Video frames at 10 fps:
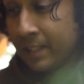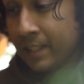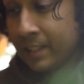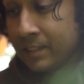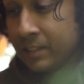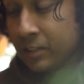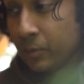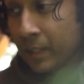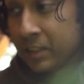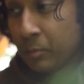is
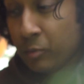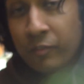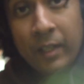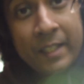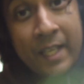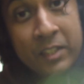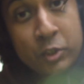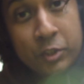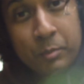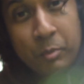to actually provide
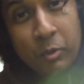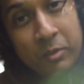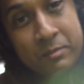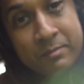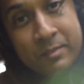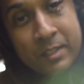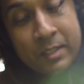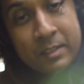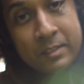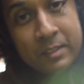extra support
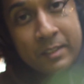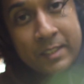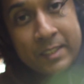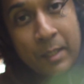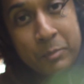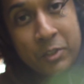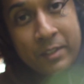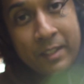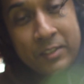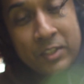to the steps on the other